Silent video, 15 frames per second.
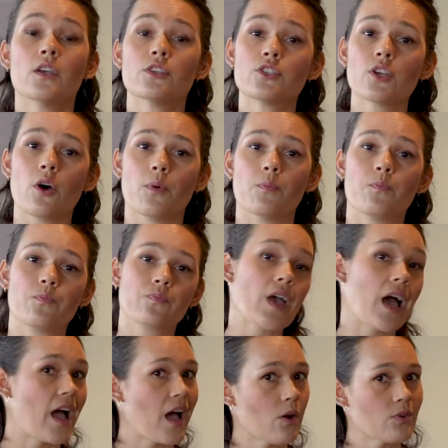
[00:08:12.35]
So,
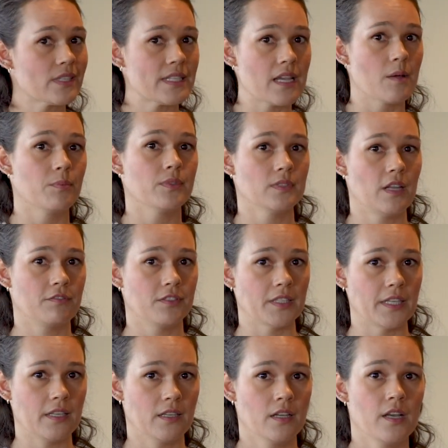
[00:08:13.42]
how to tamp
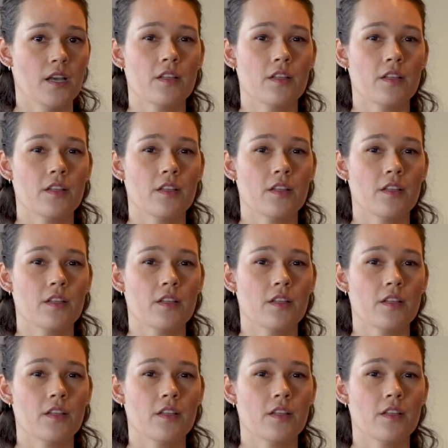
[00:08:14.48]
levelly?